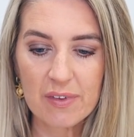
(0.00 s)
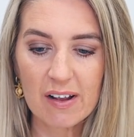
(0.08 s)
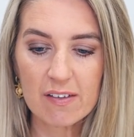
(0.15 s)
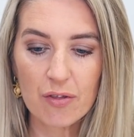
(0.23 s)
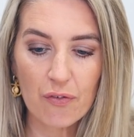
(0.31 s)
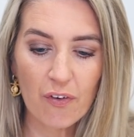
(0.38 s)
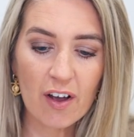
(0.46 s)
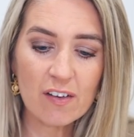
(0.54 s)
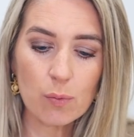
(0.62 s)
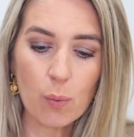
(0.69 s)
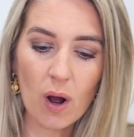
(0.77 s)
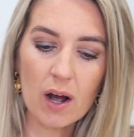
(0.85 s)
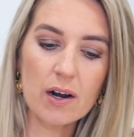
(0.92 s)
So the
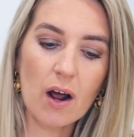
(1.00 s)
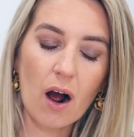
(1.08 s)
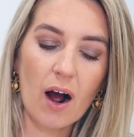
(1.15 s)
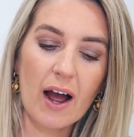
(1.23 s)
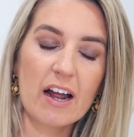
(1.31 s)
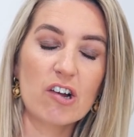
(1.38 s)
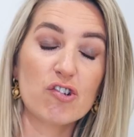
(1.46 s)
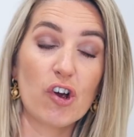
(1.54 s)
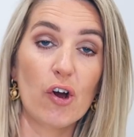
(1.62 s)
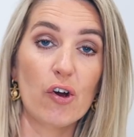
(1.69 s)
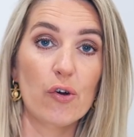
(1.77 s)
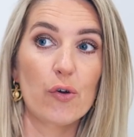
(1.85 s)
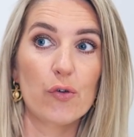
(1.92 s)
first one I
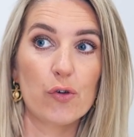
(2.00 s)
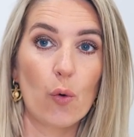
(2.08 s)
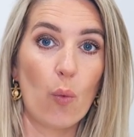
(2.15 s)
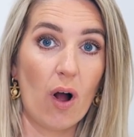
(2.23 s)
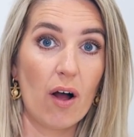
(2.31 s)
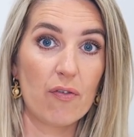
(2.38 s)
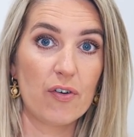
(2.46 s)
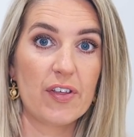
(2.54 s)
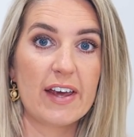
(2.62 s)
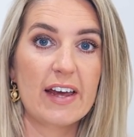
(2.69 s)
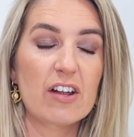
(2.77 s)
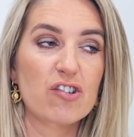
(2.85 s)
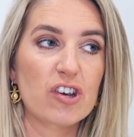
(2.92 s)
chose were for the
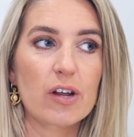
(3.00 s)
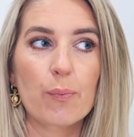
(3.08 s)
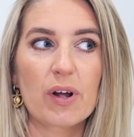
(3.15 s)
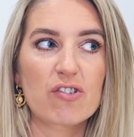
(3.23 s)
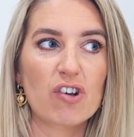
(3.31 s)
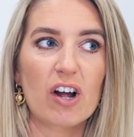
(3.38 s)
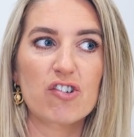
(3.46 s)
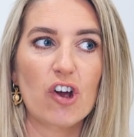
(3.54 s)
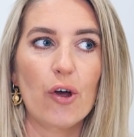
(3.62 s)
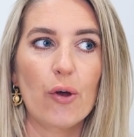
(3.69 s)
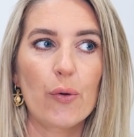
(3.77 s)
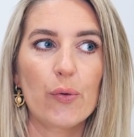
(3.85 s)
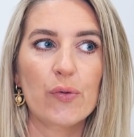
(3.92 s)
kitchen, which I
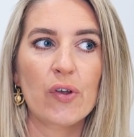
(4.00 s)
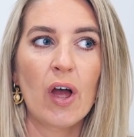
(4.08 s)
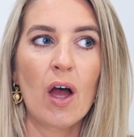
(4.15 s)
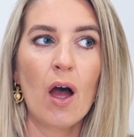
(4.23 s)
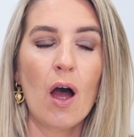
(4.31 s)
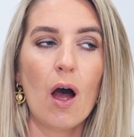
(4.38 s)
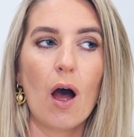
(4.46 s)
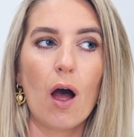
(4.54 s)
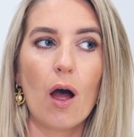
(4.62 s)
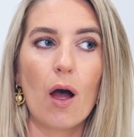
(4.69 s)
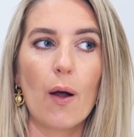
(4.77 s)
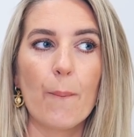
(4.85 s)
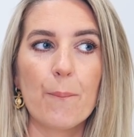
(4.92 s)
chose
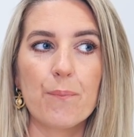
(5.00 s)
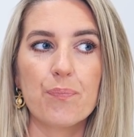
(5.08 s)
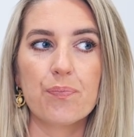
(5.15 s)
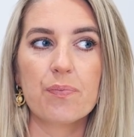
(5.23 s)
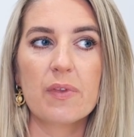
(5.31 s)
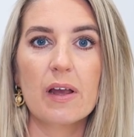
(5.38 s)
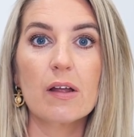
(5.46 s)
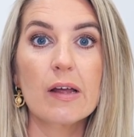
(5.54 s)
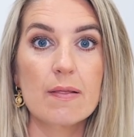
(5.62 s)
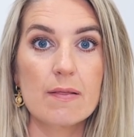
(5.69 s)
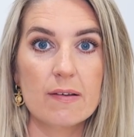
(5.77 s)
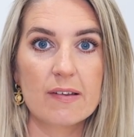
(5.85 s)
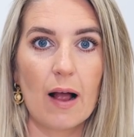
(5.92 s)
in
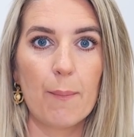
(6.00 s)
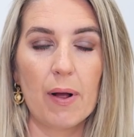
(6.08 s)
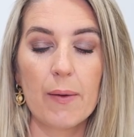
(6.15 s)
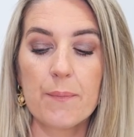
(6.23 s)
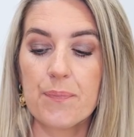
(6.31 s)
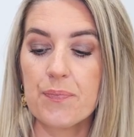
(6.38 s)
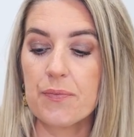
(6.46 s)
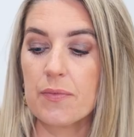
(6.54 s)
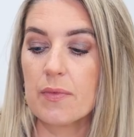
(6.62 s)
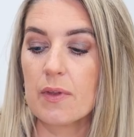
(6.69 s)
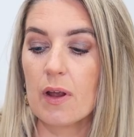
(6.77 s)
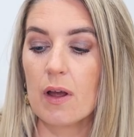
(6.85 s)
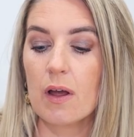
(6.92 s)
the summer.
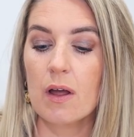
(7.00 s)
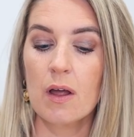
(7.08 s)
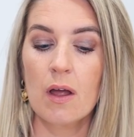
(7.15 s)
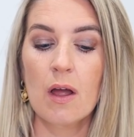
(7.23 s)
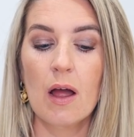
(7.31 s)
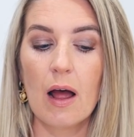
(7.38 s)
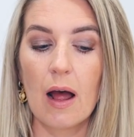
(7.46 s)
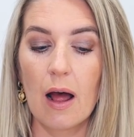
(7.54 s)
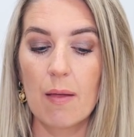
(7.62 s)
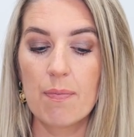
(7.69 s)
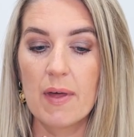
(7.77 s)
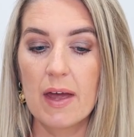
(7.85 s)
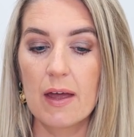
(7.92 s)

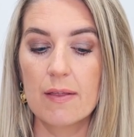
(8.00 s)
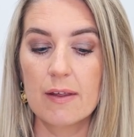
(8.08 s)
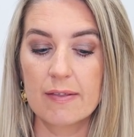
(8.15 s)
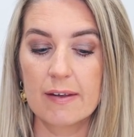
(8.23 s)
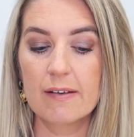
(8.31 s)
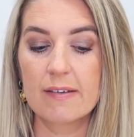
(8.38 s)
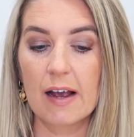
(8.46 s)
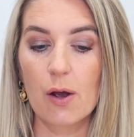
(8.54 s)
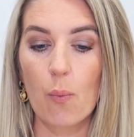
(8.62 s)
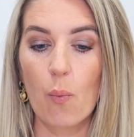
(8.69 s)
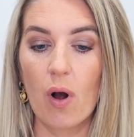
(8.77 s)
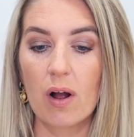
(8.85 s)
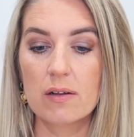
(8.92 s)
And then these
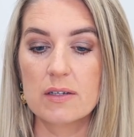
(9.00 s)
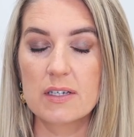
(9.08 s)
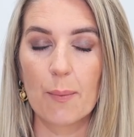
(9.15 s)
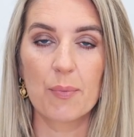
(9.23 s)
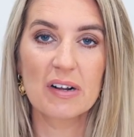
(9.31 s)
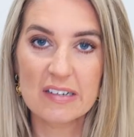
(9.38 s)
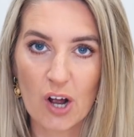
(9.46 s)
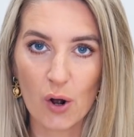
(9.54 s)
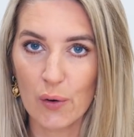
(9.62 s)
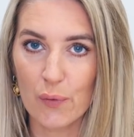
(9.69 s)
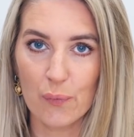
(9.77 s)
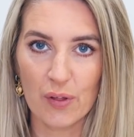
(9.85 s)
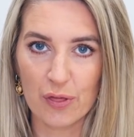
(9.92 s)
second ones, I'm going to start
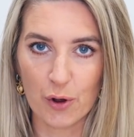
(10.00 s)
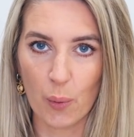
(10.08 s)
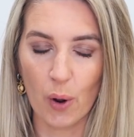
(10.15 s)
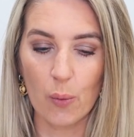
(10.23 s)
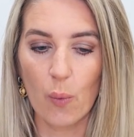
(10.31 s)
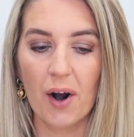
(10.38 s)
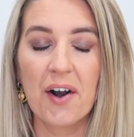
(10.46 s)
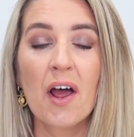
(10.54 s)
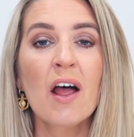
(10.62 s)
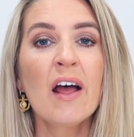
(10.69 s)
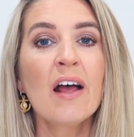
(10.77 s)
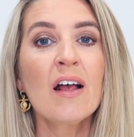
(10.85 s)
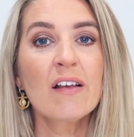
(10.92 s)
off with the quote one.
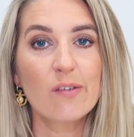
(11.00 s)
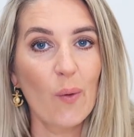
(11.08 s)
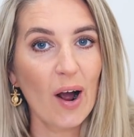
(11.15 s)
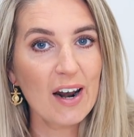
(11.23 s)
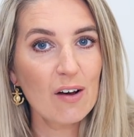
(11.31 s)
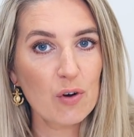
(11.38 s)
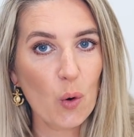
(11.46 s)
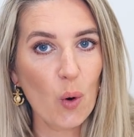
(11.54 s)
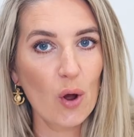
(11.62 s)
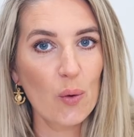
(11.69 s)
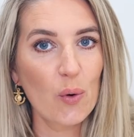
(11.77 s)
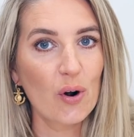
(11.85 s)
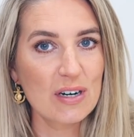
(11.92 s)
So I love a
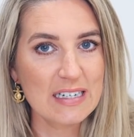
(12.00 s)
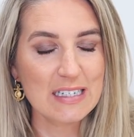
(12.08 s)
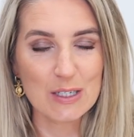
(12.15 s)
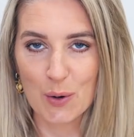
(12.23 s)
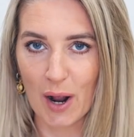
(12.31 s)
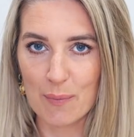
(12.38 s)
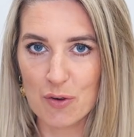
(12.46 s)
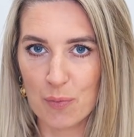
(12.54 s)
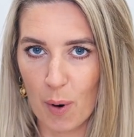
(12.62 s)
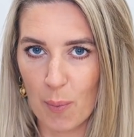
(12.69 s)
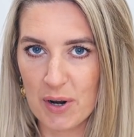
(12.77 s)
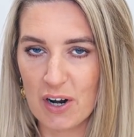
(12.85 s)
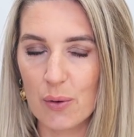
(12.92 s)
quote on Instagram, you've
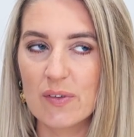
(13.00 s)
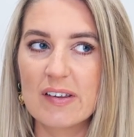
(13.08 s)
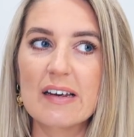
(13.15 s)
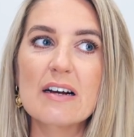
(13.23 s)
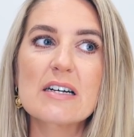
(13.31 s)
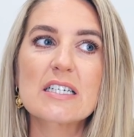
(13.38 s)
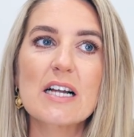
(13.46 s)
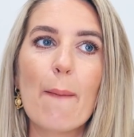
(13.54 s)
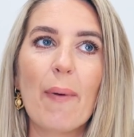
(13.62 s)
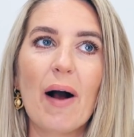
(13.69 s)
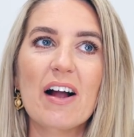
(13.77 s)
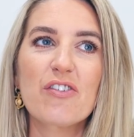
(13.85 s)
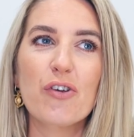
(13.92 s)
probably noticed,
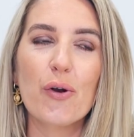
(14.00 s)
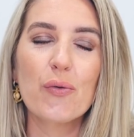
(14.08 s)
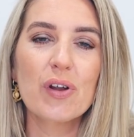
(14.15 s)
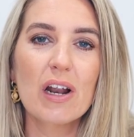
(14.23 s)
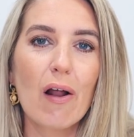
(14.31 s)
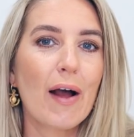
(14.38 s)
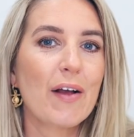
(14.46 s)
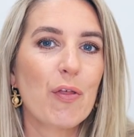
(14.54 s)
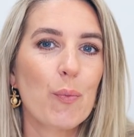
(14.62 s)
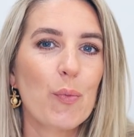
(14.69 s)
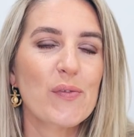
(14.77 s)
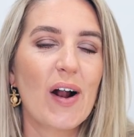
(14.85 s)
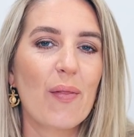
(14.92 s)
but I don't really like
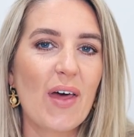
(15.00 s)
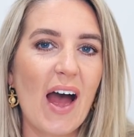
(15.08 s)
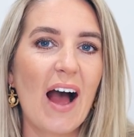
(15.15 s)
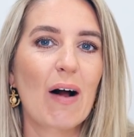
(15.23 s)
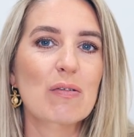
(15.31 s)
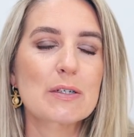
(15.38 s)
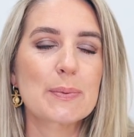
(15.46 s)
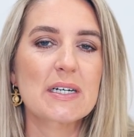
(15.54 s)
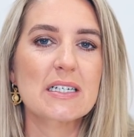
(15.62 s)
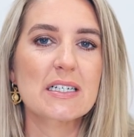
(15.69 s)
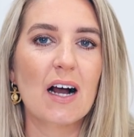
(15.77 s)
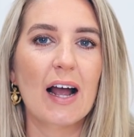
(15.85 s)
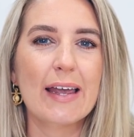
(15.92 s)
them around the house
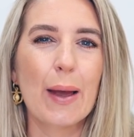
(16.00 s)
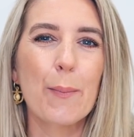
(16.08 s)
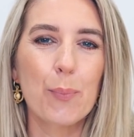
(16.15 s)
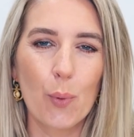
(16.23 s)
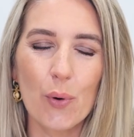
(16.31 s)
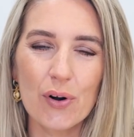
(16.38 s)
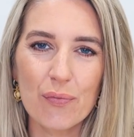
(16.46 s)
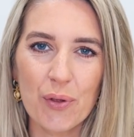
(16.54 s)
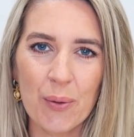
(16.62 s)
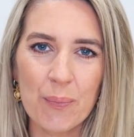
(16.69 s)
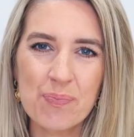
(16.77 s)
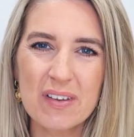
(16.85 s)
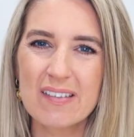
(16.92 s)
because I get bored of
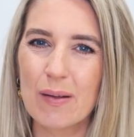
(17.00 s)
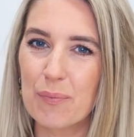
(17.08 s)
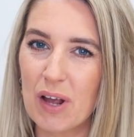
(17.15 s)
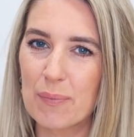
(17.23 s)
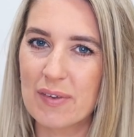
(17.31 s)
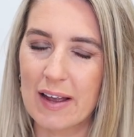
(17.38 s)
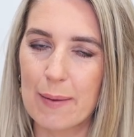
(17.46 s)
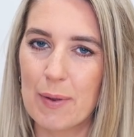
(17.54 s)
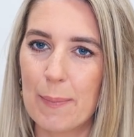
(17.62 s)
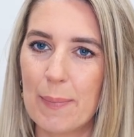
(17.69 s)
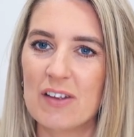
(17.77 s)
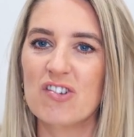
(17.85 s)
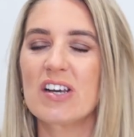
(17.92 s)
them and sometimes they can be
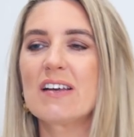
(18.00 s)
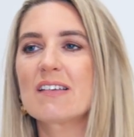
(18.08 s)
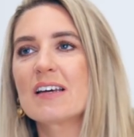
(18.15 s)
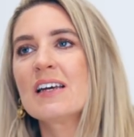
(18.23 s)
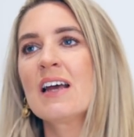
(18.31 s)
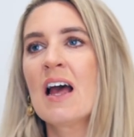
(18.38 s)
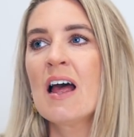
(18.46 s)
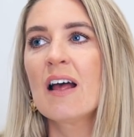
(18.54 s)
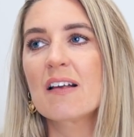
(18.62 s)
a bit cheesy.